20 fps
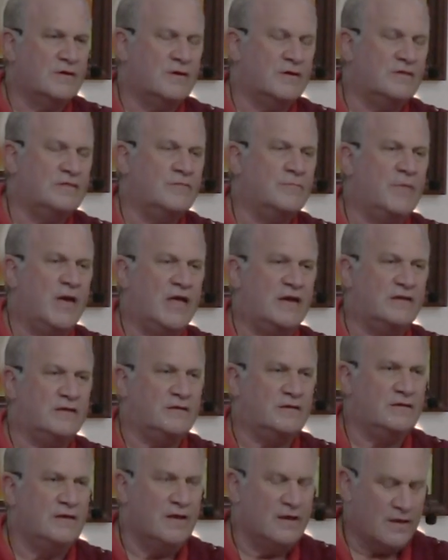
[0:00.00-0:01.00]
in the
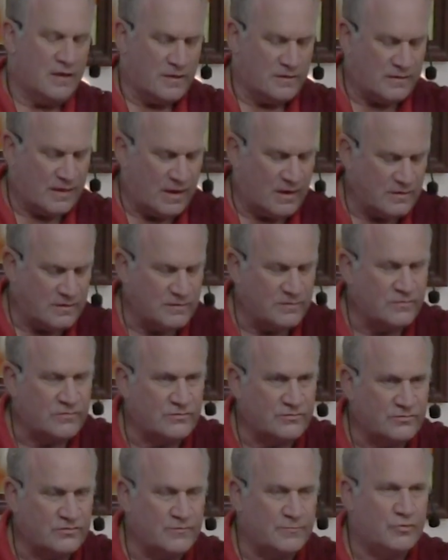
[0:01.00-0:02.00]
many, as that is
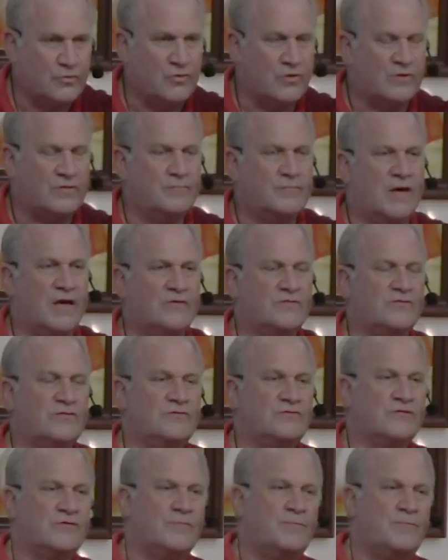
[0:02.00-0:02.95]
such an important message,